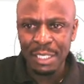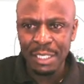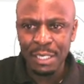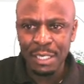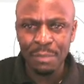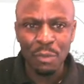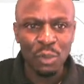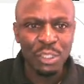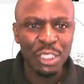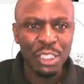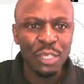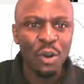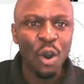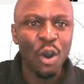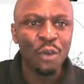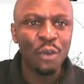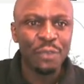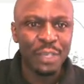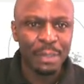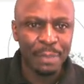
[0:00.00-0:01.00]
The motion
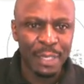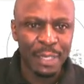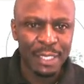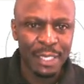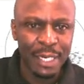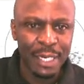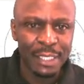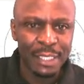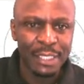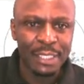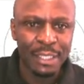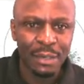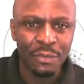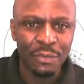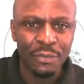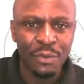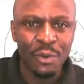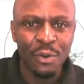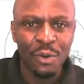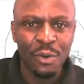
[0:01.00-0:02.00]
of the particle is
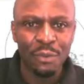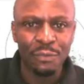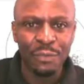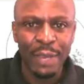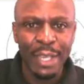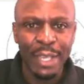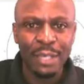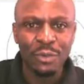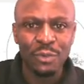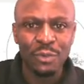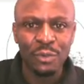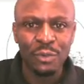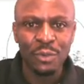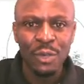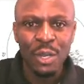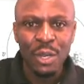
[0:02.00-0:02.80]
therefore confined to